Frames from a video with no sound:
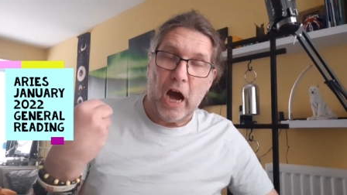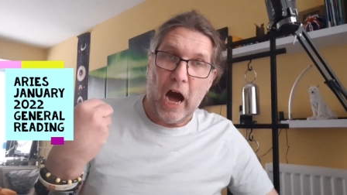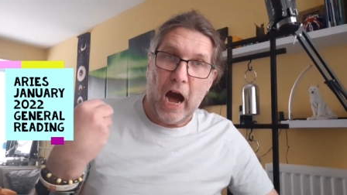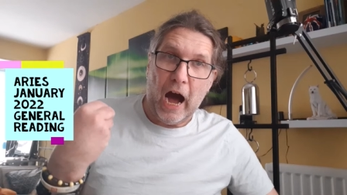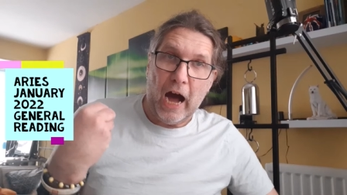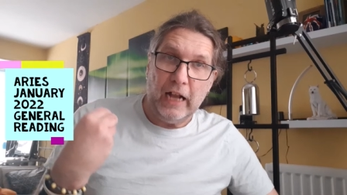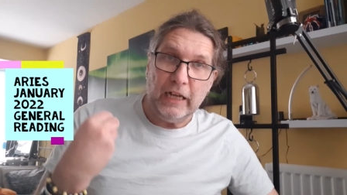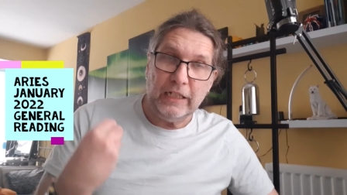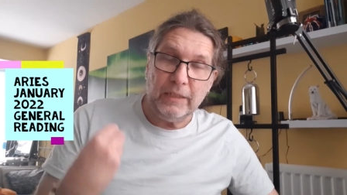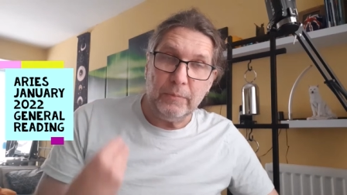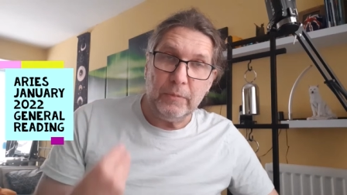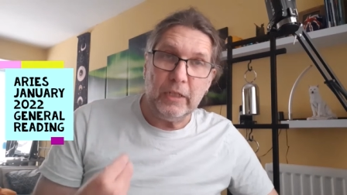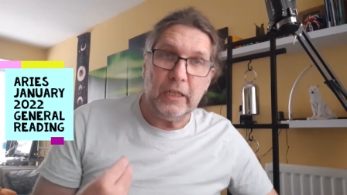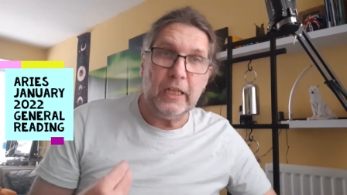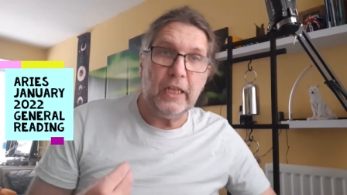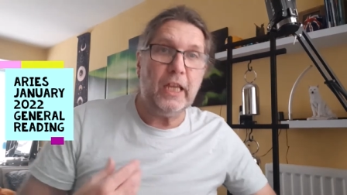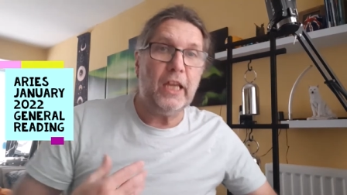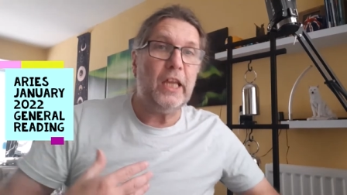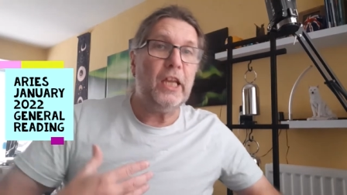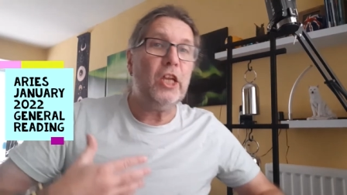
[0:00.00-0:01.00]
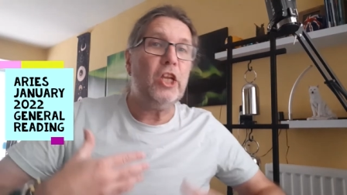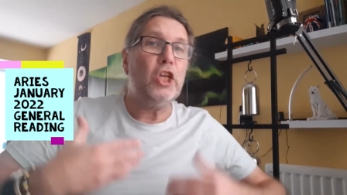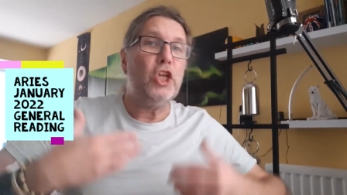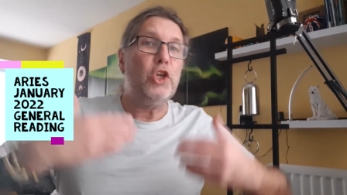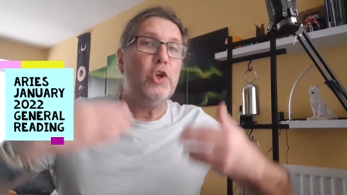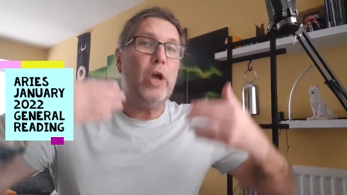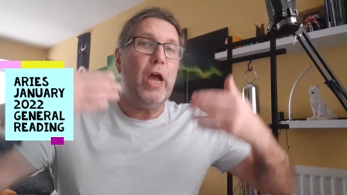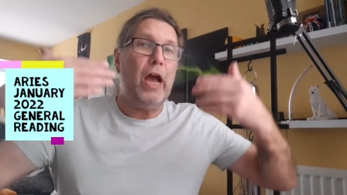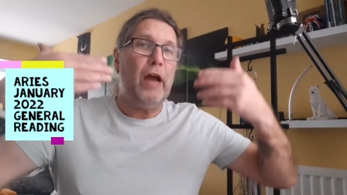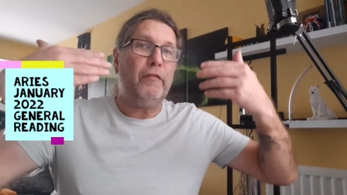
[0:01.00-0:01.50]
ultimately,
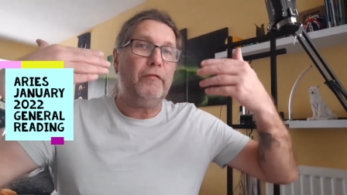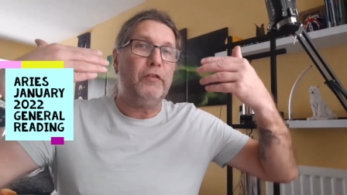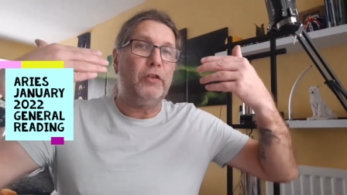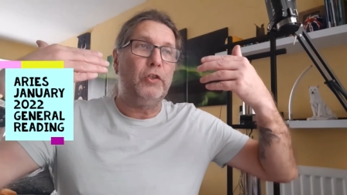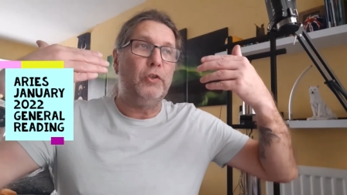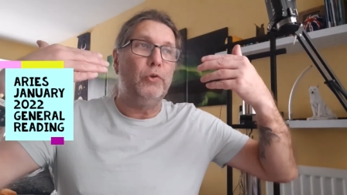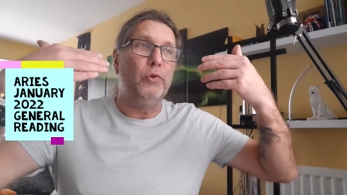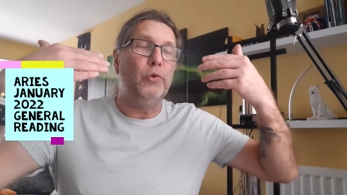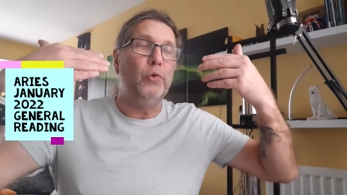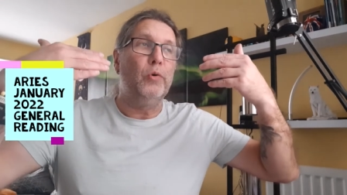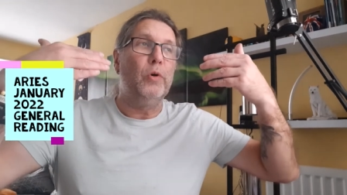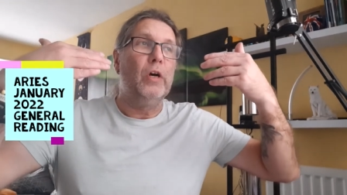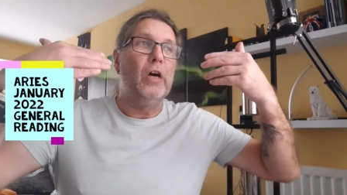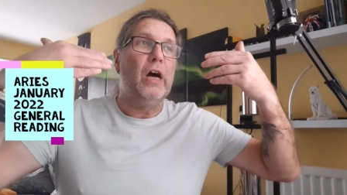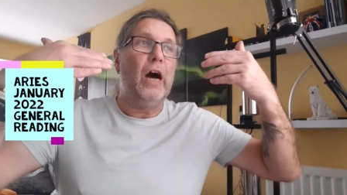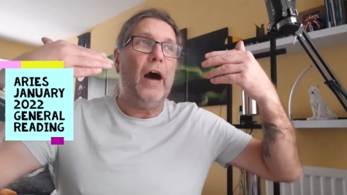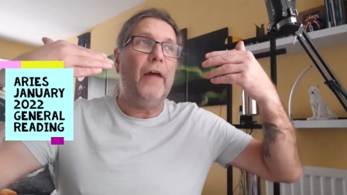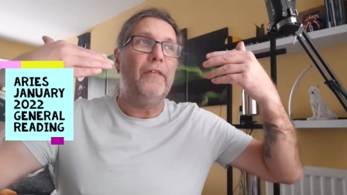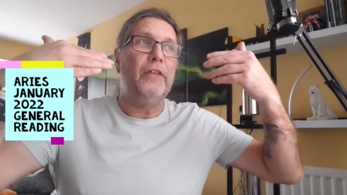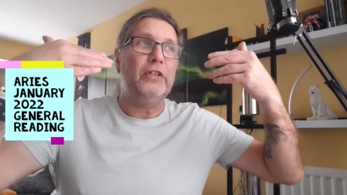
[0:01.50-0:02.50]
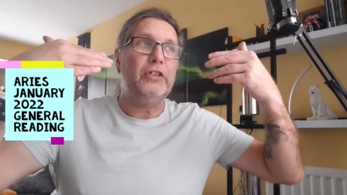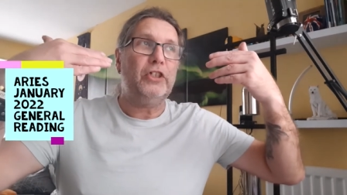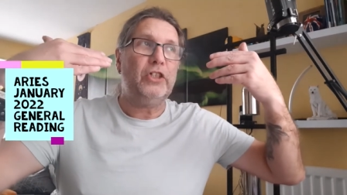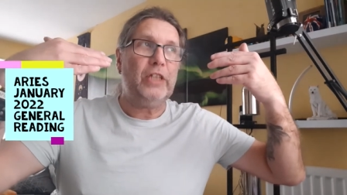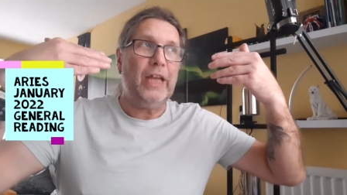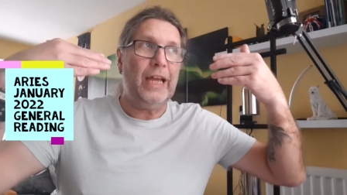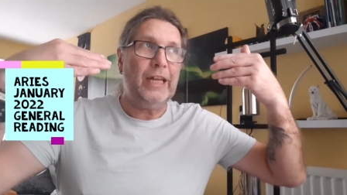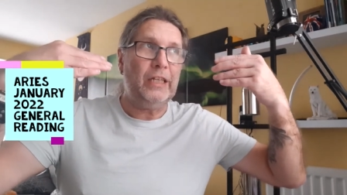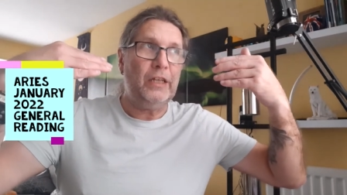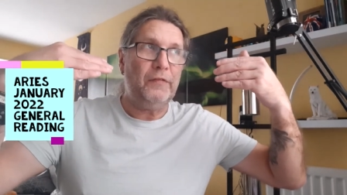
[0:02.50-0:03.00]
you have to
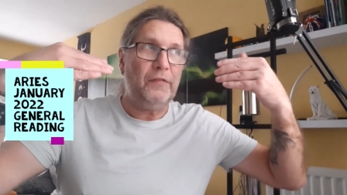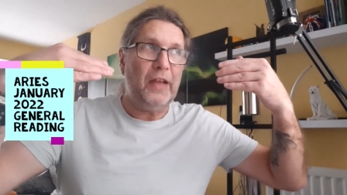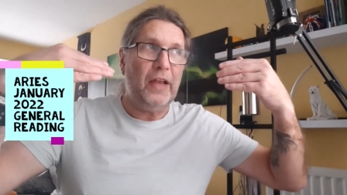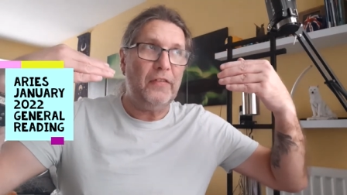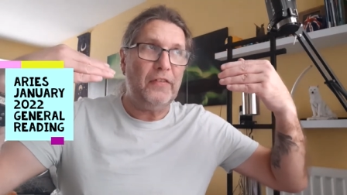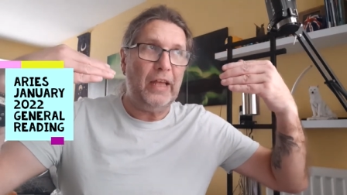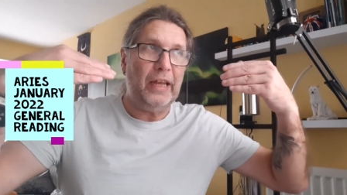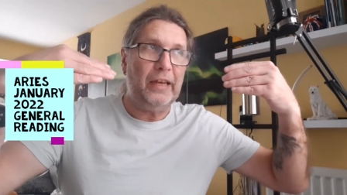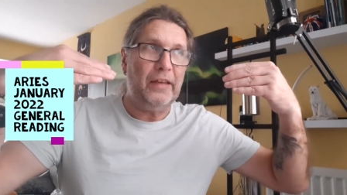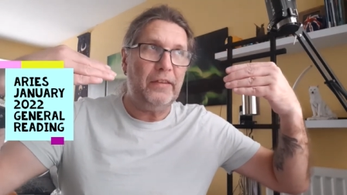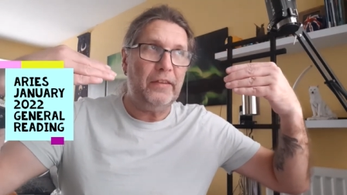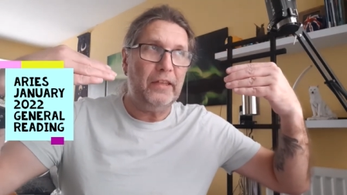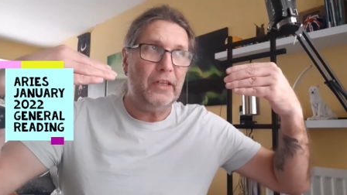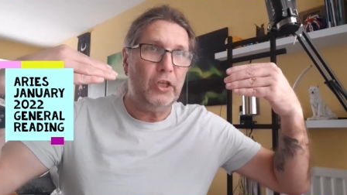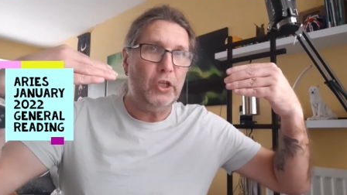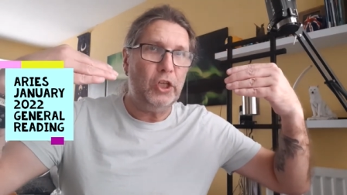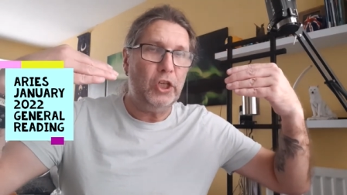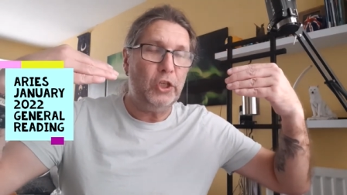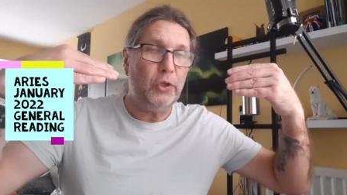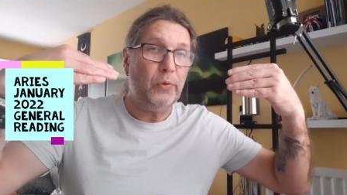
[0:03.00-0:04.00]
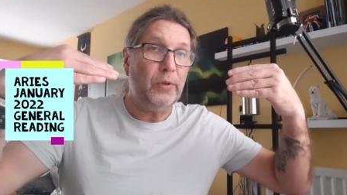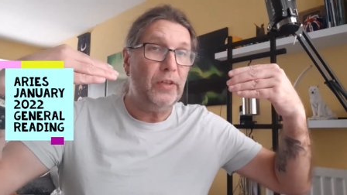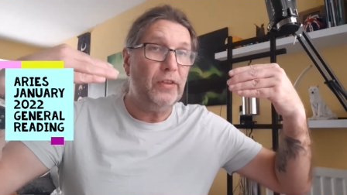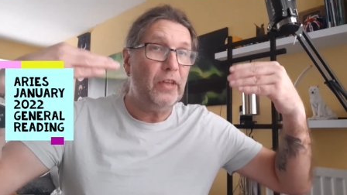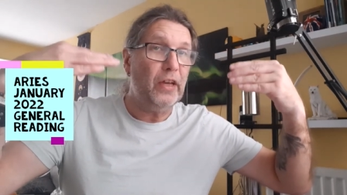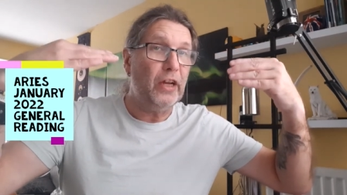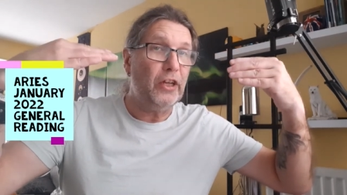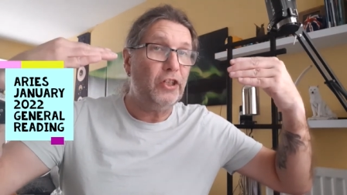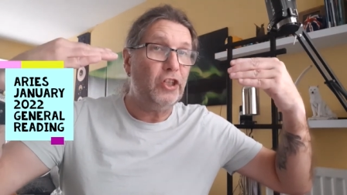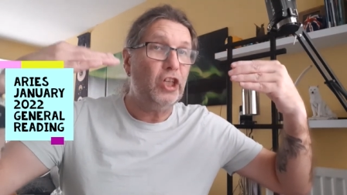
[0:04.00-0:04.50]
understand if there's anything you need to
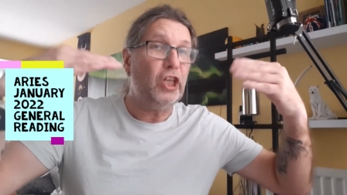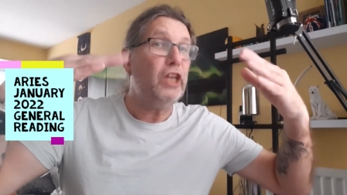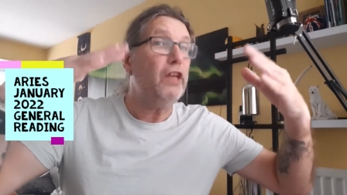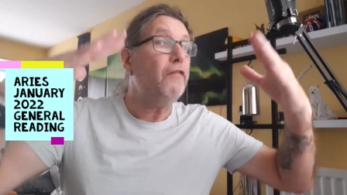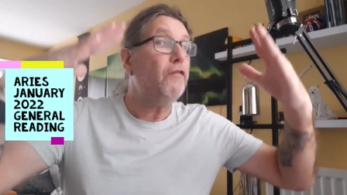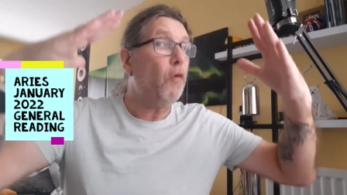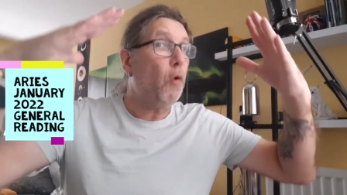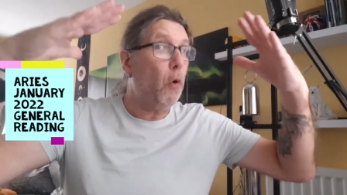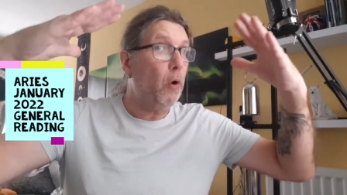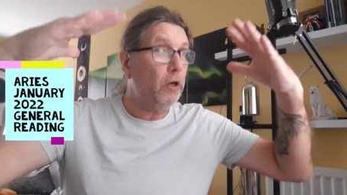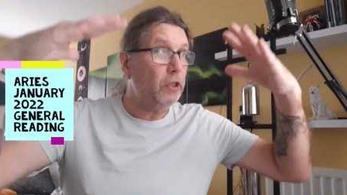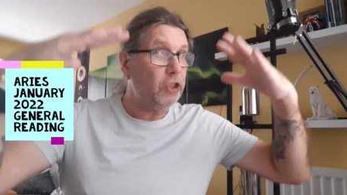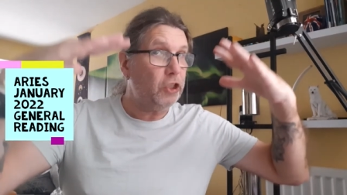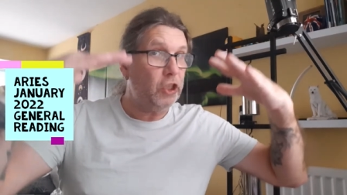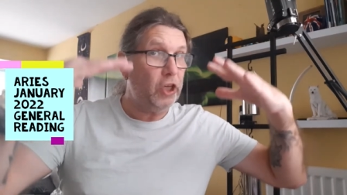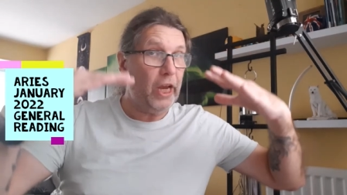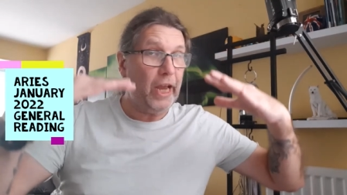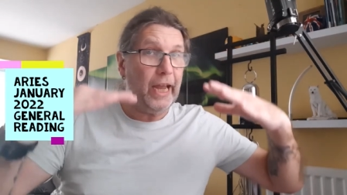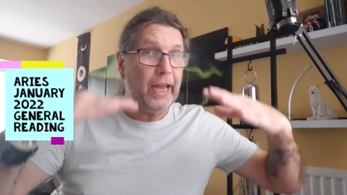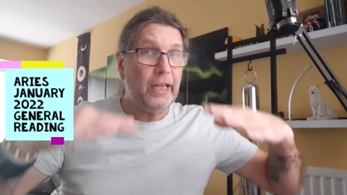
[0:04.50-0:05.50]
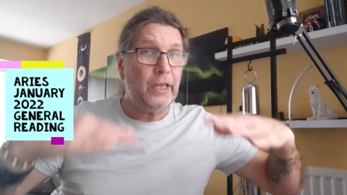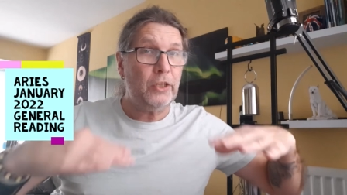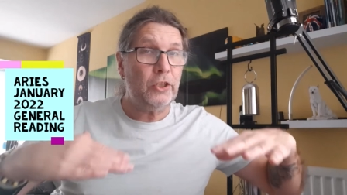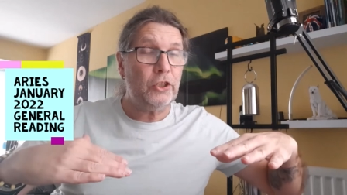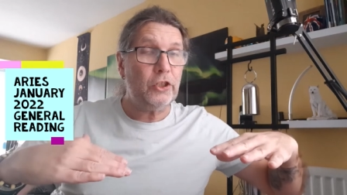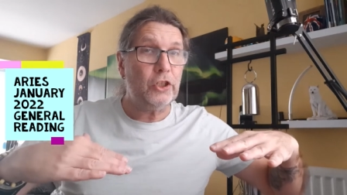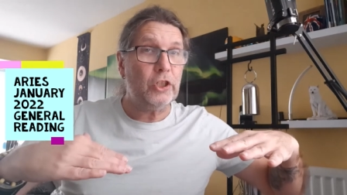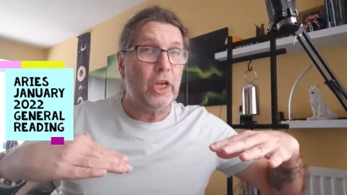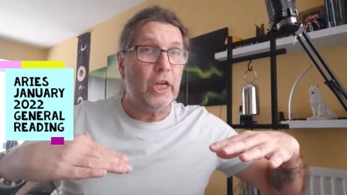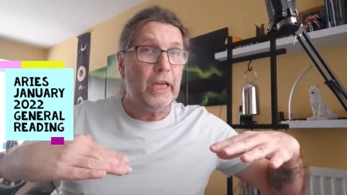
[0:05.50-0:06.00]
either achieve or
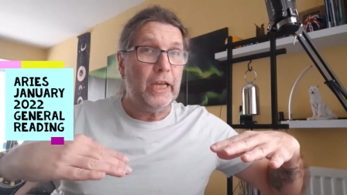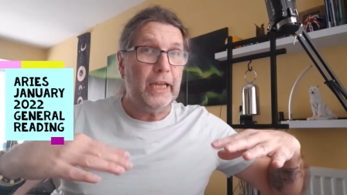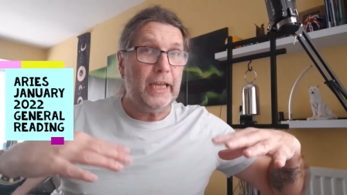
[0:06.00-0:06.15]
change,